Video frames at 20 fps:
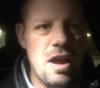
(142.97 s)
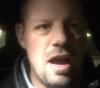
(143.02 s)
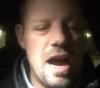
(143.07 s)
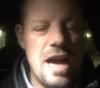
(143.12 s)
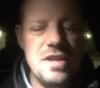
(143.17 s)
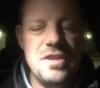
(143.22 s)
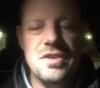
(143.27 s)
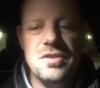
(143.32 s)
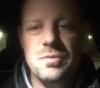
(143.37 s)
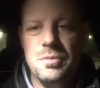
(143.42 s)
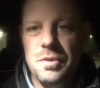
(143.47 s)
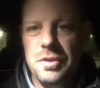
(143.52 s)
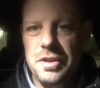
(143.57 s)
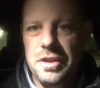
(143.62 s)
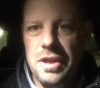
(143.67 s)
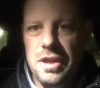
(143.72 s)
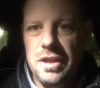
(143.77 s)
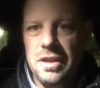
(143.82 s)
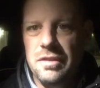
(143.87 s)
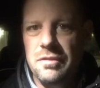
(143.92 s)
I just
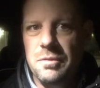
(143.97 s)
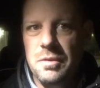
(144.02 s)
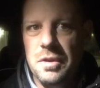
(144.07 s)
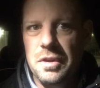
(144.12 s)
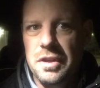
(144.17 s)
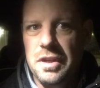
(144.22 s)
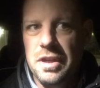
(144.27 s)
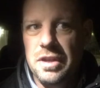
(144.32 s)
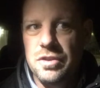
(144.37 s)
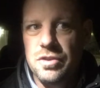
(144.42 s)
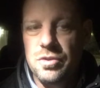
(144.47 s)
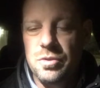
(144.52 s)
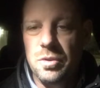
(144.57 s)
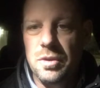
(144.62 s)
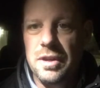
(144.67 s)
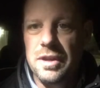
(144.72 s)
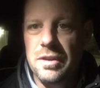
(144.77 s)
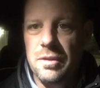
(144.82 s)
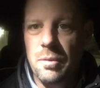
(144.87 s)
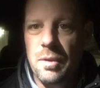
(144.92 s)
really, really
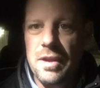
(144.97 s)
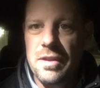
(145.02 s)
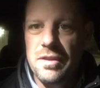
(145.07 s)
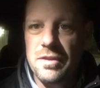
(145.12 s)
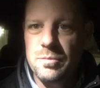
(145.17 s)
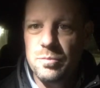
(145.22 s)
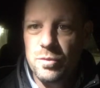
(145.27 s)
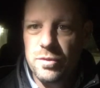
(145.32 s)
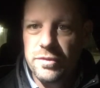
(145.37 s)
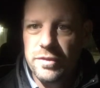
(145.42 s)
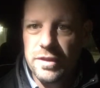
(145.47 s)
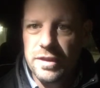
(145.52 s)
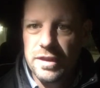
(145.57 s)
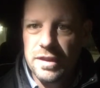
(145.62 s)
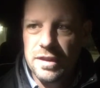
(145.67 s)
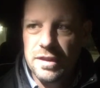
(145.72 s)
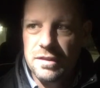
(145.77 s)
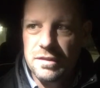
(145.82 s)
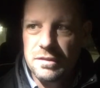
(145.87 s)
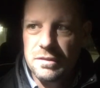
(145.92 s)
enjoyed the way this
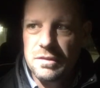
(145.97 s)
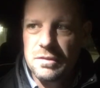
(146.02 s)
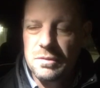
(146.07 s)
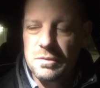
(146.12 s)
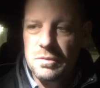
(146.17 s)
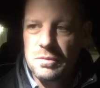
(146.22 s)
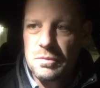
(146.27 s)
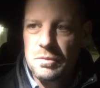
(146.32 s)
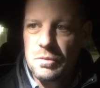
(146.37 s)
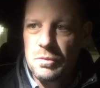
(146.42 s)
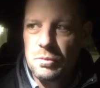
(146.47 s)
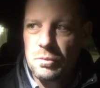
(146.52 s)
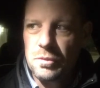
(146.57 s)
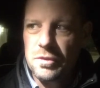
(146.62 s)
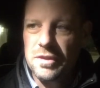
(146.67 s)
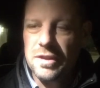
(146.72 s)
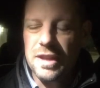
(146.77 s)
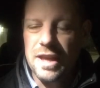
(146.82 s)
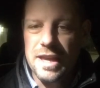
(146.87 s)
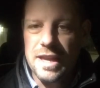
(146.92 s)
movie
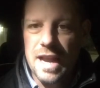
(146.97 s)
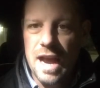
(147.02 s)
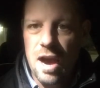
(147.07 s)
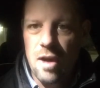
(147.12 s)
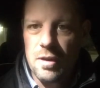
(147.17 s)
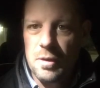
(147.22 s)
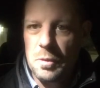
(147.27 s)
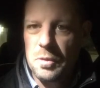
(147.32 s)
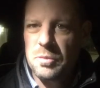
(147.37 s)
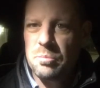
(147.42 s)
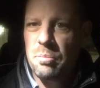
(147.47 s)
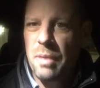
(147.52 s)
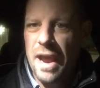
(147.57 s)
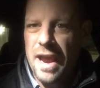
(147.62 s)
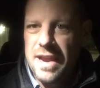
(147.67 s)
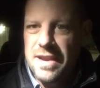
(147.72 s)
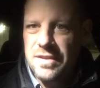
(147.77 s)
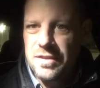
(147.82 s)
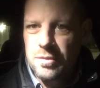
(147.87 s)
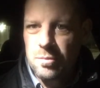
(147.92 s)
was laid out. It was
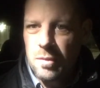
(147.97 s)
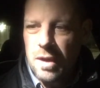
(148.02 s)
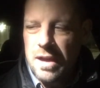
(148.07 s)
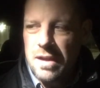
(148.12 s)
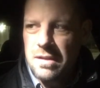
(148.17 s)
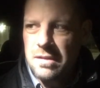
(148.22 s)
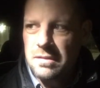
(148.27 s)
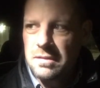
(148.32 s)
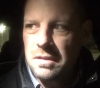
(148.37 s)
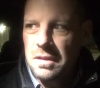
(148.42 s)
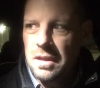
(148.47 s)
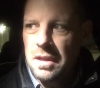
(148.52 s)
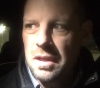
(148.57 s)
paced well.